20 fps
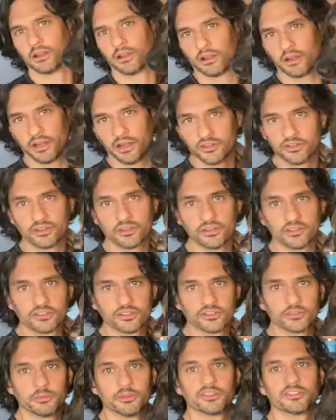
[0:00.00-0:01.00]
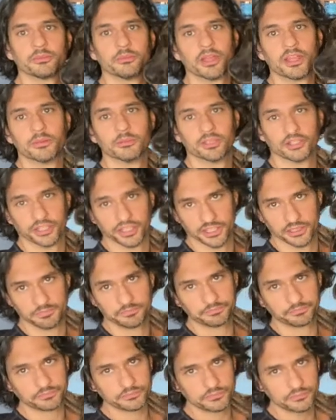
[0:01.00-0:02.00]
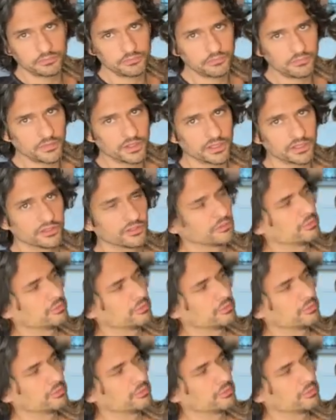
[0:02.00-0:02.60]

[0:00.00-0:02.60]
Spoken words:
All right, so this is Miss Maybelline. This